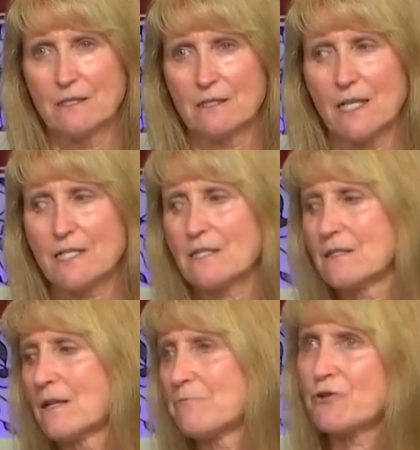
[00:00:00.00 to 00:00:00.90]
That's
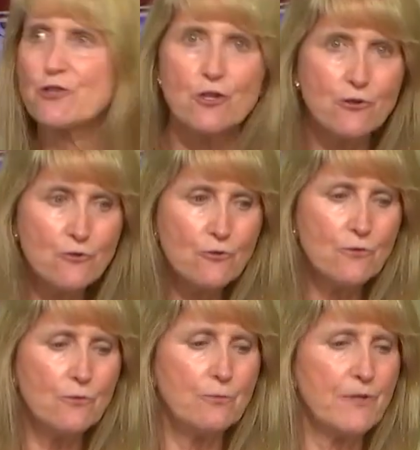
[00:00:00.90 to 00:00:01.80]
number
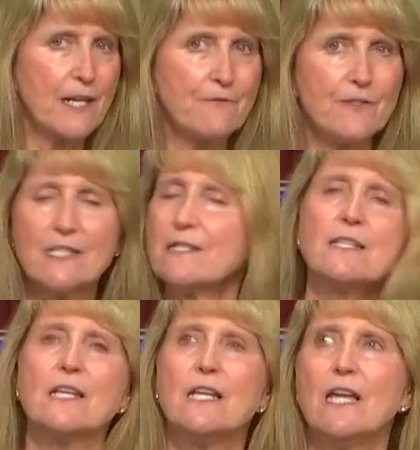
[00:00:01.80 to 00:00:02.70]
2
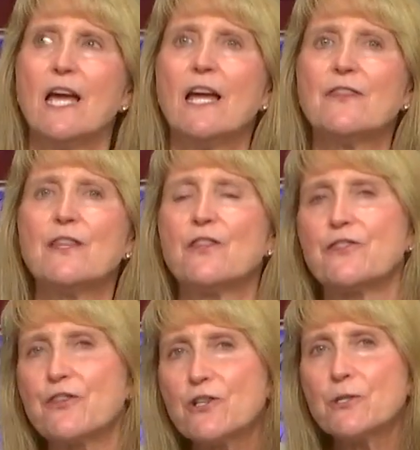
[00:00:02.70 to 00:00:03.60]
breakfast. And then the
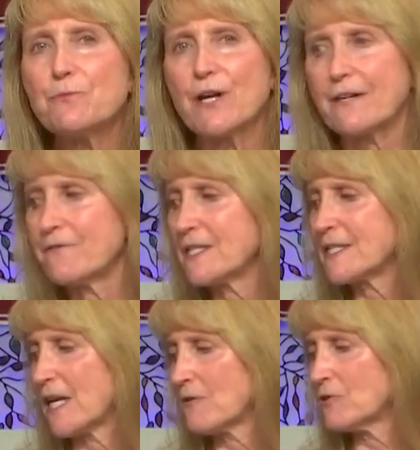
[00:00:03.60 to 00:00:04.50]
3rd
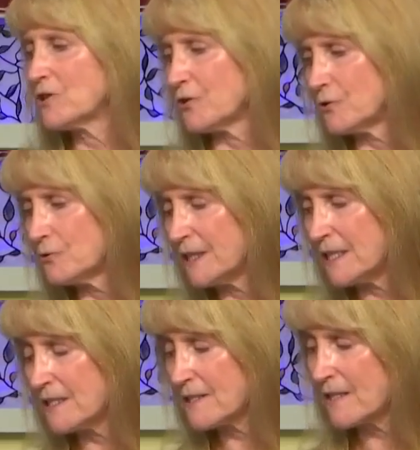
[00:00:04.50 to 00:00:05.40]
breakfast I will do
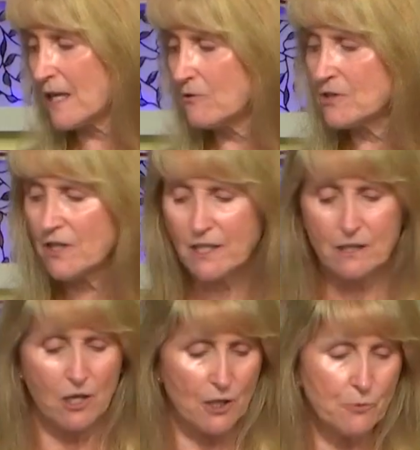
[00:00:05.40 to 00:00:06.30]
is I will
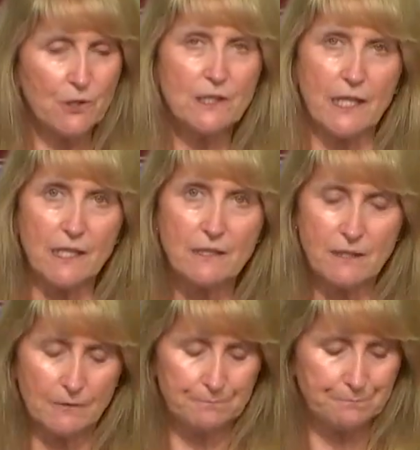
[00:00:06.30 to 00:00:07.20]
take hard-boiled
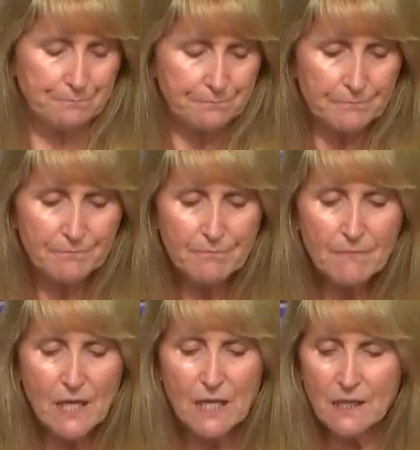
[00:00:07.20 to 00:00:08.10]
eggs,
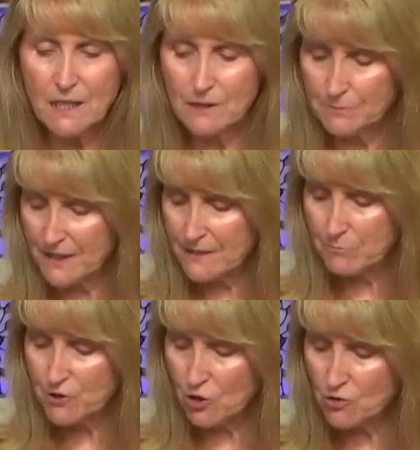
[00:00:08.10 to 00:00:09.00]
and I'll make
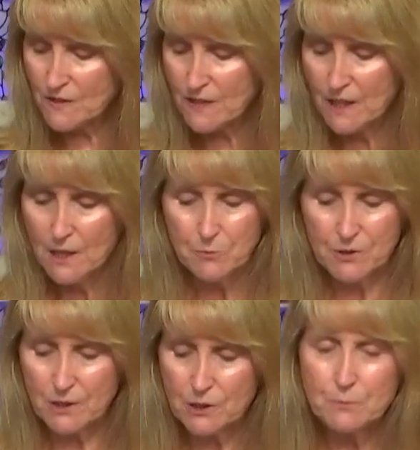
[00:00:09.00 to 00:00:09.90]
some toast,
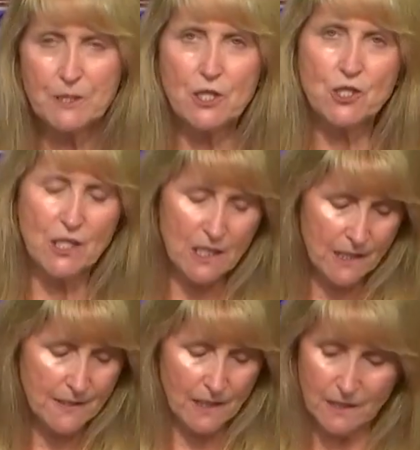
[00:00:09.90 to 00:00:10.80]
put a little bit of
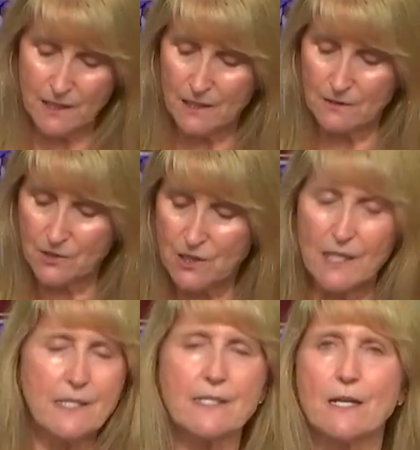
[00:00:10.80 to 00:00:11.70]
cheese, and then I'll
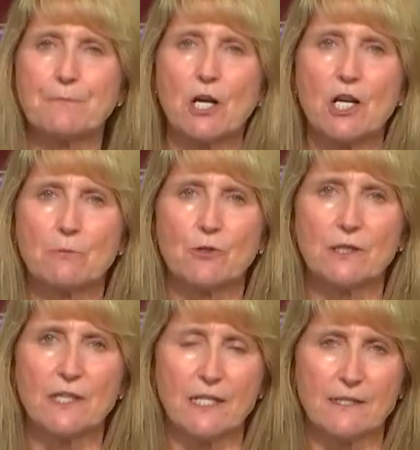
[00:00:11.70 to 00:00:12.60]
slice up the
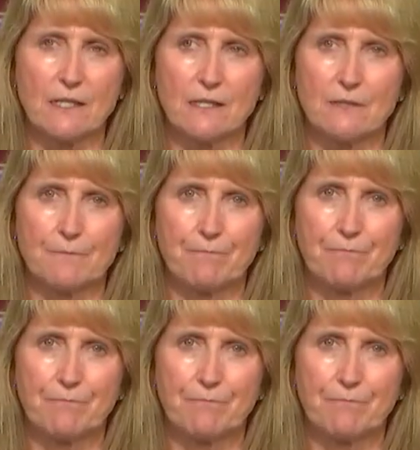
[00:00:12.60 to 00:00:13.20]
hard-boiled eggs on there.